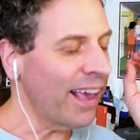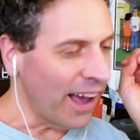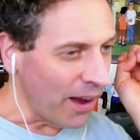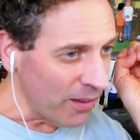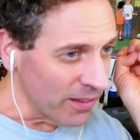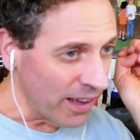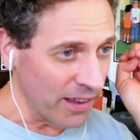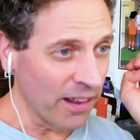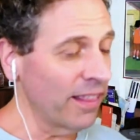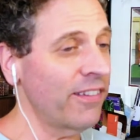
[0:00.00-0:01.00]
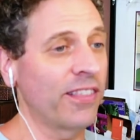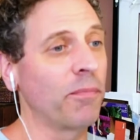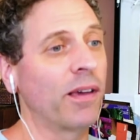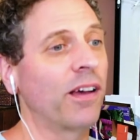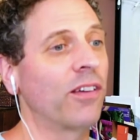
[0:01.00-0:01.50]
I'm going to list
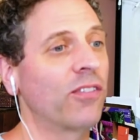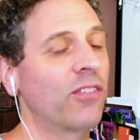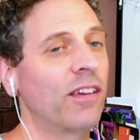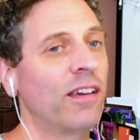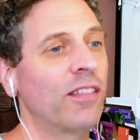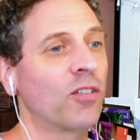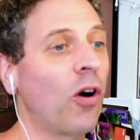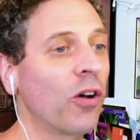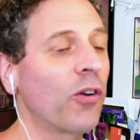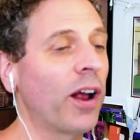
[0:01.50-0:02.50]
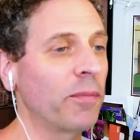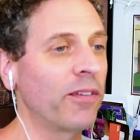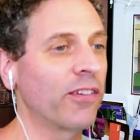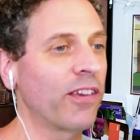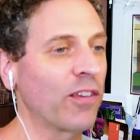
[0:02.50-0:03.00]
them because they're all incredibly
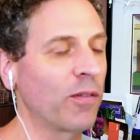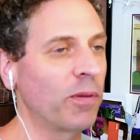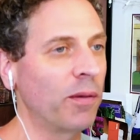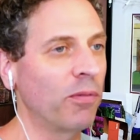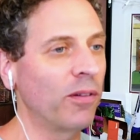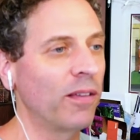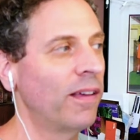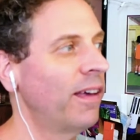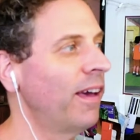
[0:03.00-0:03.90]
successful people.